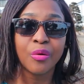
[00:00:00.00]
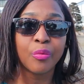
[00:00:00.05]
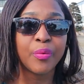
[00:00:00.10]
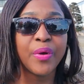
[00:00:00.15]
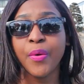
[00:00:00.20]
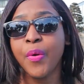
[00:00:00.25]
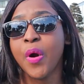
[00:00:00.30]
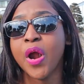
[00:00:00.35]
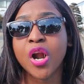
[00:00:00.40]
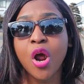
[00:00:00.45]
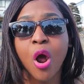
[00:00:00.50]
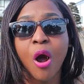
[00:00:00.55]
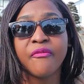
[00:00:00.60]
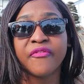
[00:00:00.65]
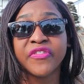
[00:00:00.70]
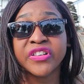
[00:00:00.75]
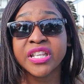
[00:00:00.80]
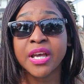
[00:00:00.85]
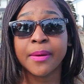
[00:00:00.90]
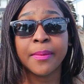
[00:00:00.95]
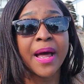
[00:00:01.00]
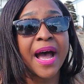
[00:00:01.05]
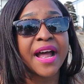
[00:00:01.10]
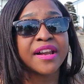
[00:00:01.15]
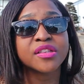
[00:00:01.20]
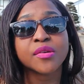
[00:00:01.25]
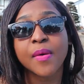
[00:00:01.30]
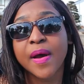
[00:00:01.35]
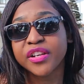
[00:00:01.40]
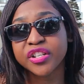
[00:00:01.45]
we weren't comfortable,
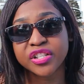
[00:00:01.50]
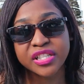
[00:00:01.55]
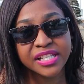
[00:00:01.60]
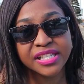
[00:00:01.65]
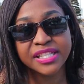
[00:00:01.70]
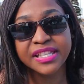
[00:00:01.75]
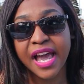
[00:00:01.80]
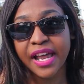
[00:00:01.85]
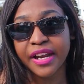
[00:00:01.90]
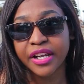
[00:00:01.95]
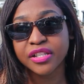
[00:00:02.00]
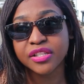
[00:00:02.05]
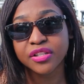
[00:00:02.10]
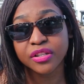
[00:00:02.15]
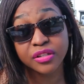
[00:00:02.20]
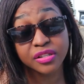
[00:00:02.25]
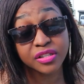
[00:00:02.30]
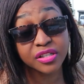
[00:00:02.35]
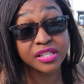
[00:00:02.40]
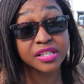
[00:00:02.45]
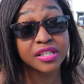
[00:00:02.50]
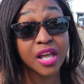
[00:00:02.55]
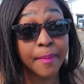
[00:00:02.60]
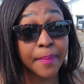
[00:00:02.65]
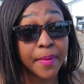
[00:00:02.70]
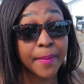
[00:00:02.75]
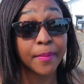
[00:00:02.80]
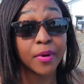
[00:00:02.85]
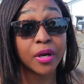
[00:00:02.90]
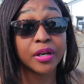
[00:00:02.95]
and so I just decided to, to
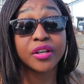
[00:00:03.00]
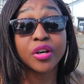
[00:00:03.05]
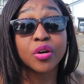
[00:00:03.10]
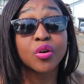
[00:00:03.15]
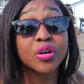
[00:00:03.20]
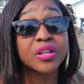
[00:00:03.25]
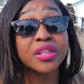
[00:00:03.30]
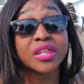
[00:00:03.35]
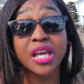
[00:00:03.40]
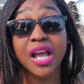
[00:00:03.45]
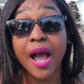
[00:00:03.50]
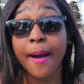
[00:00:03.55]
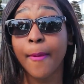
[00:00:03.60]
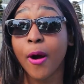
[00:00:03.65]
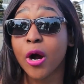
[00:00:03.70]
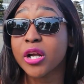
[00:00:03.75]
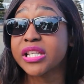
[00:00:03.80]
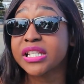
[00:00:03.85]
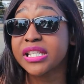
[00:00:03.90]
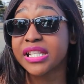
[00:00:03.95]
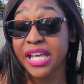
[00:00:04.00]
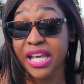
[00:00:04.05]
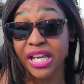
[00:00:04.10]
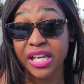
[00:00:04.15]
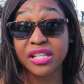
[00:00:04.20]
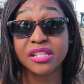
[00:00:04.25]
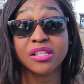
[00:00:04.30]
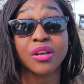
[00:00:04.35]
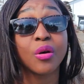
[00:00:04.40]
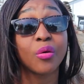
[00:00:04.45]
stop it. But the good thing about it
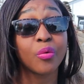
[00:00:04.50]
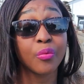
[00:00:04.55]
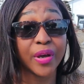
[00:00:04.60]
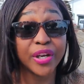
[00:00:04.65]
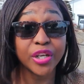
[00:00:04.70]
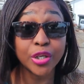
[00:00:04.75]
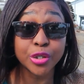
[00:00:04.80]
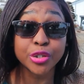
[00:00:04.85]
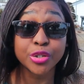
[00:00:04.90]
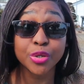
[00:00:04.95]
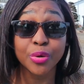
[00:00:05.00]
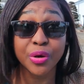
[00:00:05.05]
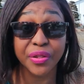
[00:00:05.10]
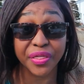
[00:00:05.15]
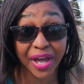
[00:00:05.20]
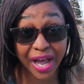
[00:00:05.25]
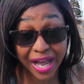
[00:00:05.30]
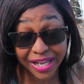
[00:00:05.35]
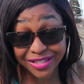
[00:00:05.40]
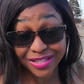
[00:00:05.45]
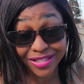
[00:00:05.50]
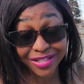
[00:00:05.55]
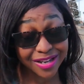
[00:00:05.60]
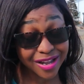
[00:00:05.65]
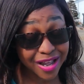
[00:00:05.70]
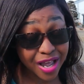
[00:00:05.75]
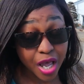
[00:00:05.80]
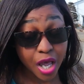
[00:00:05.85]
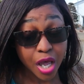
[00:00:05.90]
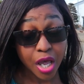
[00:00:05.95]
is, when you do that,
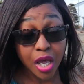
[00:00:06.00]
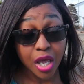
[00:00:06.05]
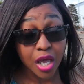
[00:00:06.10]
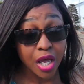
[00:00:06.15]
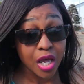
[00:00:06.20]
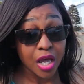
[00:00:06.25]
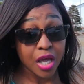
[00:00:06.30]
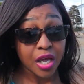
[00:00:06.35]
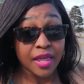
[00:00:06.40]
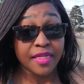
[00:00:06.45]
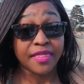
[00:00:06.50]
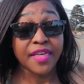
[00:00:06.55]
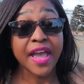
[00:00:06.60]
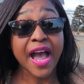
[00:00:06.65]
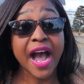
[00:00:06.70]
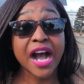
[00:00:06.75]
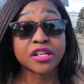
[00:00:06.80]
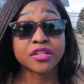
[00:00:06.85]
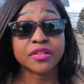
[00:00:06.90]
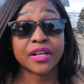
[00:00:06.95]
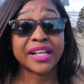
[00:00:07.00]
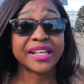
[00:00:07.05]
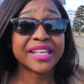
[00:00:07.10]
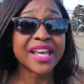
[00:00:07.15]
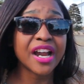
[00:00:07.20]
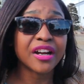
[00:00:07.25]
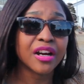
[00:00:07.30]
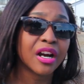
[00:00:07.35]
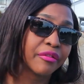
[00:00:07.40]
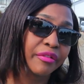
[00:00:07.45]
they actually
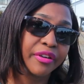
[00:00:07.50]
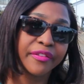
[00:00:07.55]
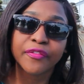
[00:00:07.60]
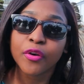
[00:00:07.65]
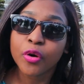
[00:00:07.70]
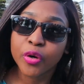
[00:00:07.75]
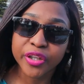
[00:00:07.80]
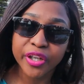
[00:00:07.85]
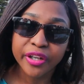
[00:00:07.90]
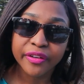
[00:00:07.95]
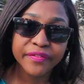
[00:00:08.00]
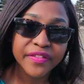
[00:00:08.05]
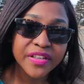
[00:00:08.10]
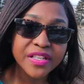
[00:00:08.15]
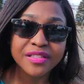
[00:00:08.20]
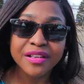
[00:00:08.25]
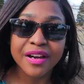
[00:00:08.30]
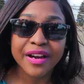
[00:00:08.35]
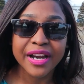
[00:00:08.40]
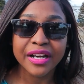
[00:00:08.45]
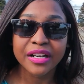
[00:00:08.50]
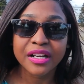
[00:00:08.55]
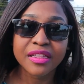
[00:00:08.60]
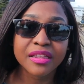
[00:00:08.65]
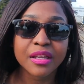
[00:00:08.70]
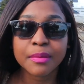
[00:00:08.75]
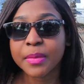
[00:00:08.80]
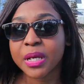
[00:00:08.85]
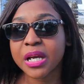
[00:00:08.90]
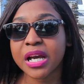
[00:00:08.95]
cannot revoke your visa or
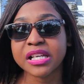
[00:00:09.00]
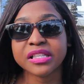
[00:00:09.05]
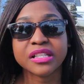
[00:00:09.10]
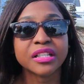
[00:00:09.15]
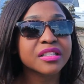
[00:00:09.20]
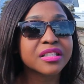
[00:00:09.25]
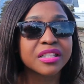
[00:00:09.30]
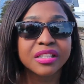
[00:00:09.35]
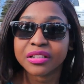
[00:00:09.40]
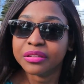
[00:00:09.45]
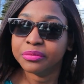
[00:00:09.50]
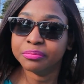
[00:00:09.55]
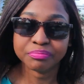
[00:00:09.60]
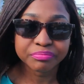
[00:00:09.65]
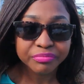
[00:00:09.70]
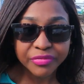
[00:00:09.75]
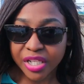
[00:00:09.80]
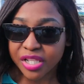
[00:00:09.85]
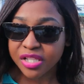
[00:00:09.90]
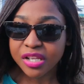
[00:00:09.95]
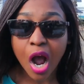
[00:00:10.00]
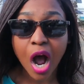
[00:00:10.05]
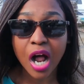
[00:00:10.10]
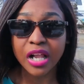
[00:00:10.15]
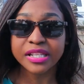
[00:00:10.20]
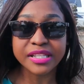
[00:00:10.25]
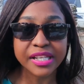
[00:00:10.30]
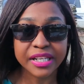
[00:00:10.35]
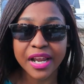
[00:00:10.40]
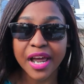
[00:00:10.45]
anything, because it's, it's
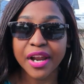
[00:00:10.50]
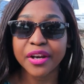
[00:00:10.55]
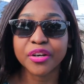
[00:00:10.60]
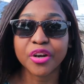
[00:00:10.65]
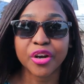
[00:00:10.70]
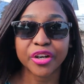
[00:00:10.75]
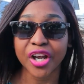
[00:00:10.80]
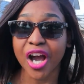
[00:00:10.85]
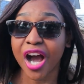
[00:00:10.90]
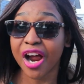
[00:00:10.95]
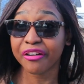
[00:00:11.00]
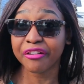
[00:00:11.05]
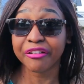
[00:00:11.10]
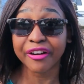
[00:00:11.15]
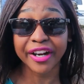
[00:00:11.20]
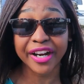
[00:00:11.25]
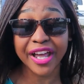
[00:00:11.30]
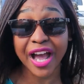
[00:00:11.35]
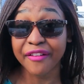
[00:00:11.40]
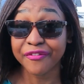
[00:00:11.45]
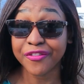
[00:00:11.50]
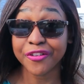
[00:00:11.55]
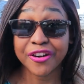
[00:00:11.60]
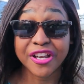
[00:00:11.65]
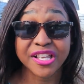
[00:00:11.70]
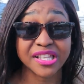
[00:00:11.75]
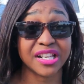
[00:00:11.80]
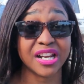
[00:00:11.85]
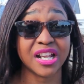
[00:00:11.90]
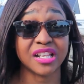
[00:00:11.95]
all said and done. You already have your
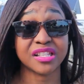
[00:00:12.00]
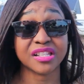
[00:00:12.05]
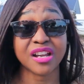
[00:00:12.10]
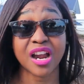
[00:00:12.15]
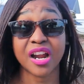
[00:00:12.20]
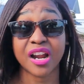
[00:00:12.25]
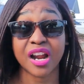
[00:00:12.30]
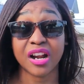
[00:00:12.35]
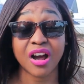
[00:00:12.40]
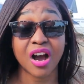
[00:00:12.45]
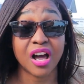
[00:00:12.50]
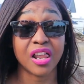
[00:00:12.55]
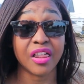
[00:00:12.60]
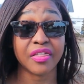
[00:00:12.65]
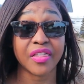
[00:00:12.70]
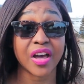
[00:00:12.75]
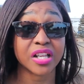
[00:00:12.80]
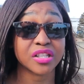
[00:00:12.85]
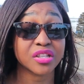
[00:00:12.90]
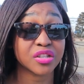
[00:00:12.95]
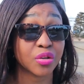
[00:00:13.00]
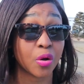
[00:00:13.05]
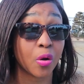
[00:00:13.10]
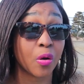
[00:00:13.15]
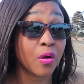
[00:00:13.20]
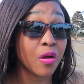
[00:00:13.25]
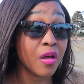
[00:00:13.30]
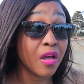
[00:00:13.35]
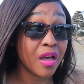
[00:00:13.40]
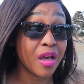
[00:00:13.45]
residence card and all of that.
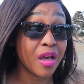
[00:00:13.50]
So